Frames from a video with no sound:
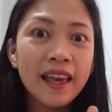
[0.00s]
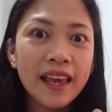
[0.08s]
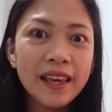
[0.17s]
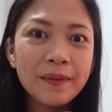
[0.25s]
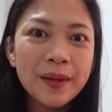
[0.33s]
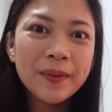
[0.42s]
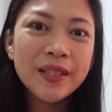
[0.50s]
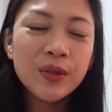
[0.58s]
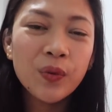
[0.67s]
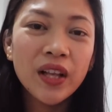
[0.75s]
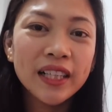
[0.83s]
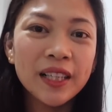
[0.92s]
Hey mommies,
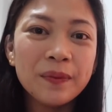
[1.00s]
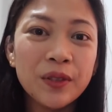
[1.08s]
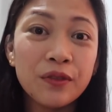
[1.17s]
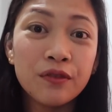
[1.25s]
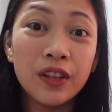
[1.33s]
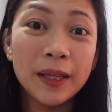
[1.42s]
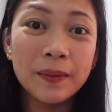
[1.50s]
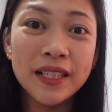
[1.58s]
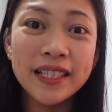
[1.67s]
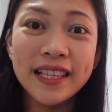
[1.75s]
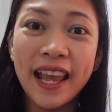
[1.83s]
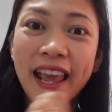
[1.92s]
welcome to
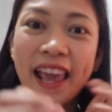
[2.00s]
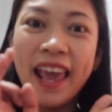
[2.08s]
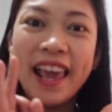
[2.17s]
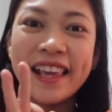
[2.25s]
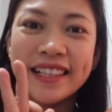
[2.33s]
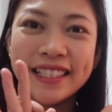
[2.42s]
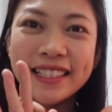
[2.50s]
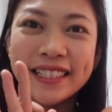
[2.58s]
Vlogmas Day 8.